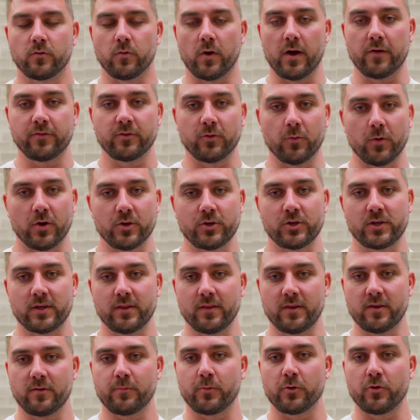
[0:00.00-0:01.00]
So after watching
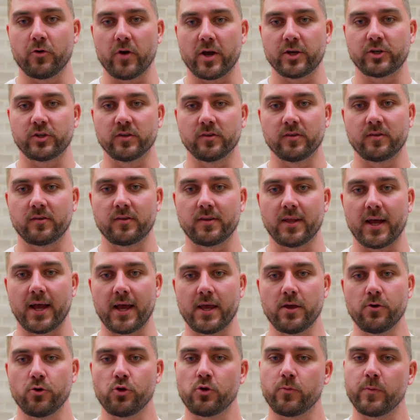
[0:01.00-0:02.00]
these progressions
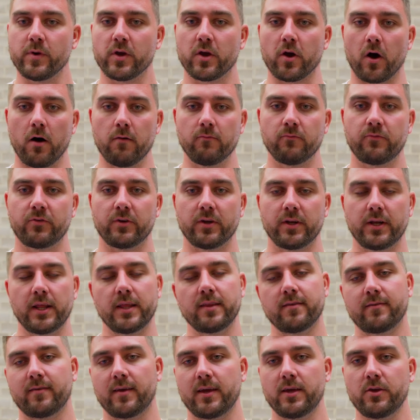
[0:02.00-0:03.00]
today, you should be confident
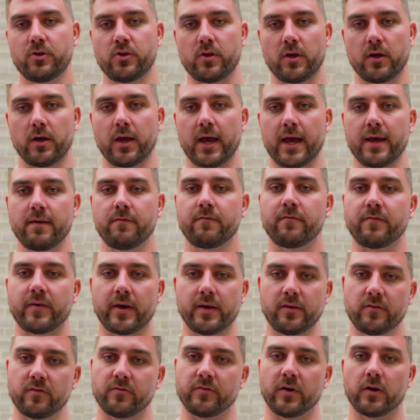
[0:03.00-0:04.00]
in teaching a
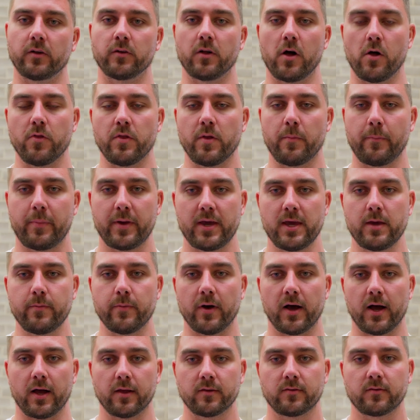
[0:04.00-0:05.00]
face vault on the
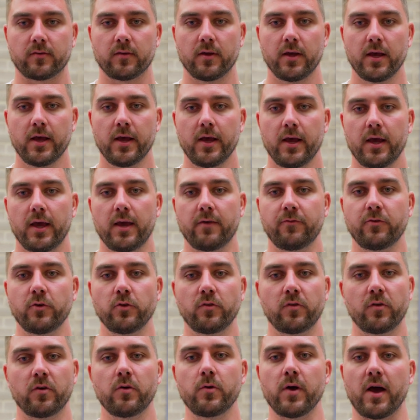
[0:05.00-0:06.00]
P-bars. If you
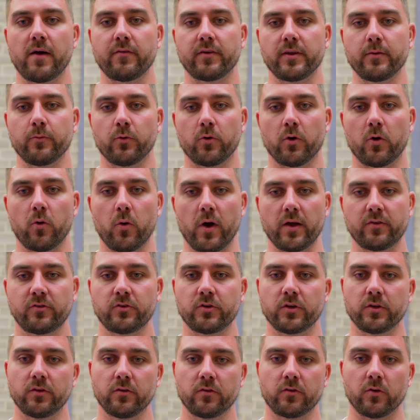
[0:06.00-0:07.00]
do have any more
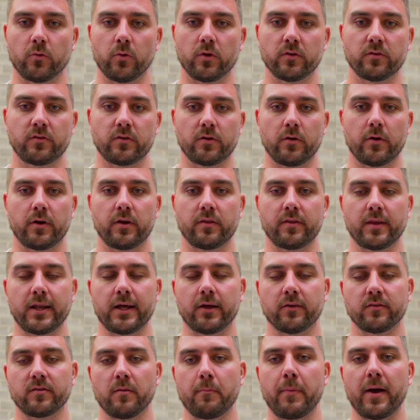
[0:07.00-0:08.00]
questions or want to know anything
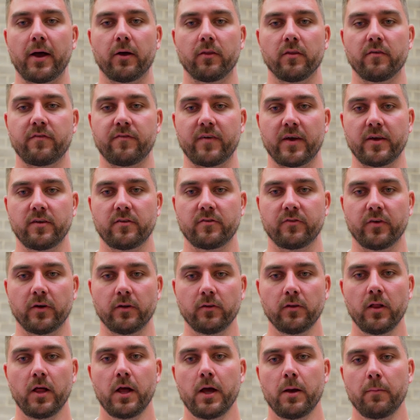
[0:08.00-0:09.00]
else about the face
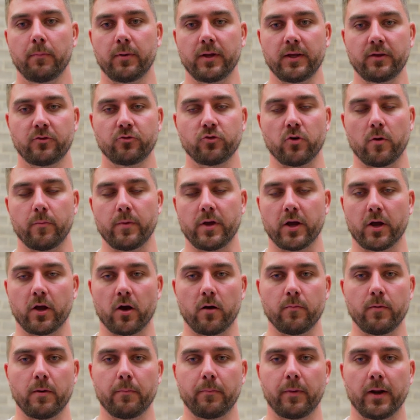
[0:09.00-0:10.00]
vault, please drop me a
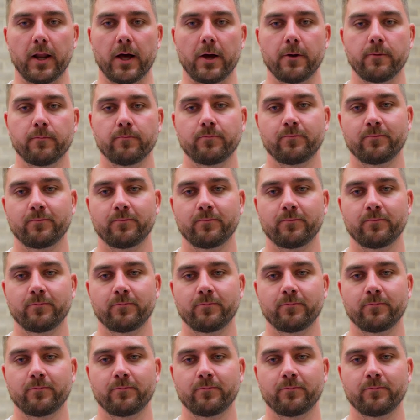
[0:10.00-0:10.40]
comment below.